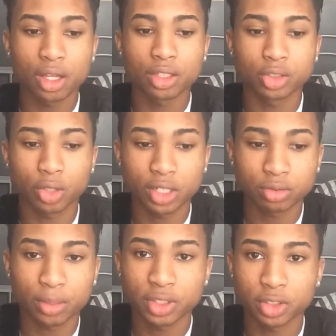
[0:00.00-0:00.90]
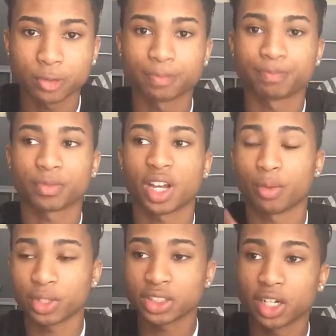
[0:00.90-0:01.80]
So here's what I'm gonna do. I
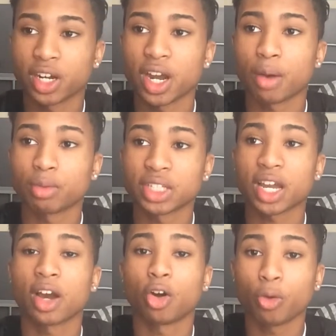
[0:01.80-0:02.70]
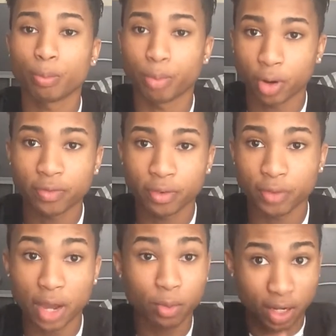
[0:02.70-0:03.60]
went to her. I was like, I hope both of...
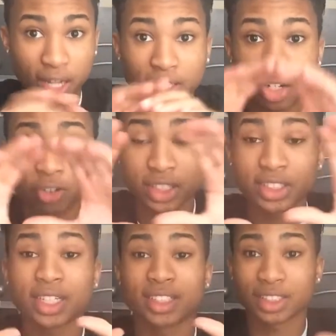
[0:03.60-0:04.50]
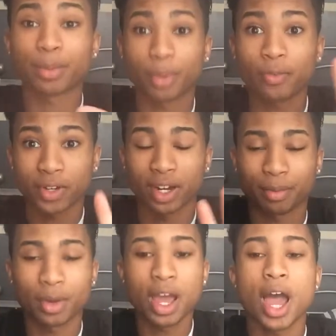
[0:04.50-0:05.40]
I literally said this to both of
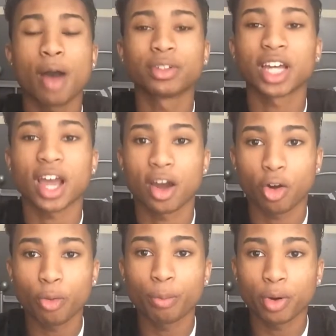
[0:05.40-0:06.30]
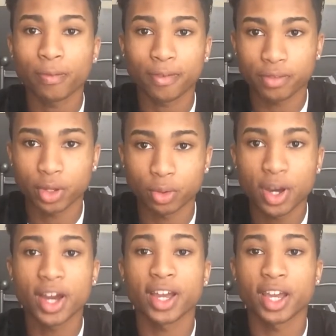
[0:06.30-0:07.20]
them. I was like, I hope both of you
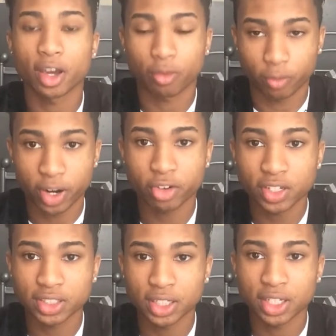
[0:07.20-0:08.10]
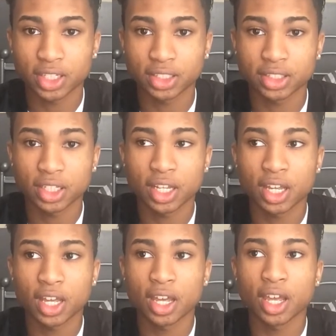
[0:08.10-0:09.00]
get a rare disease
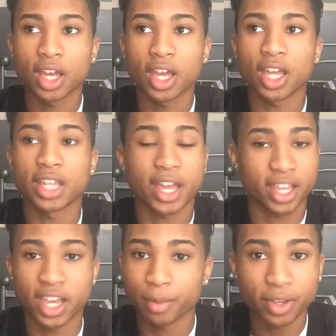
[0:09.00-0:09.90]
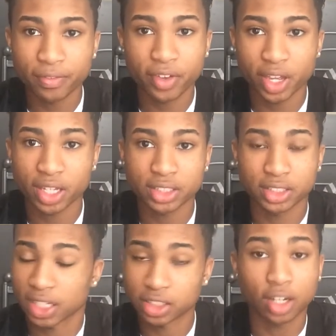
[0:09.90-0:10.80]
that can't be fixed,
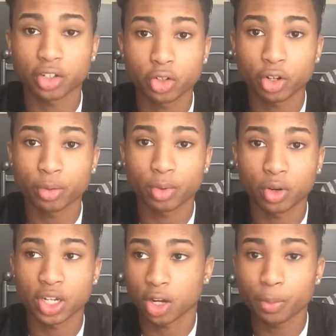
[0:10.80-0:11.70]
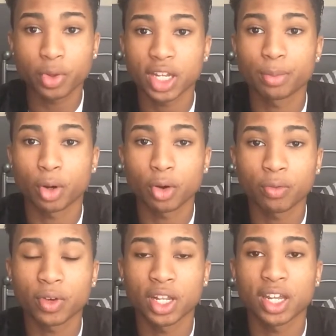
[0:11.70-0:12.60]
that's uncurable, and I hope you guys both
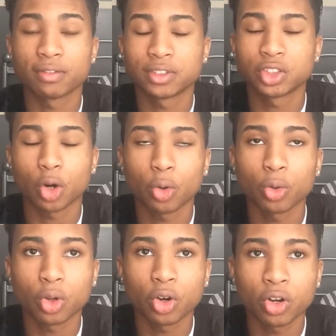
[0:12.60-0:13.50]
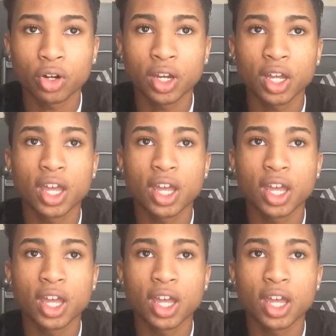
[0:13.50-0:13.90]
live so long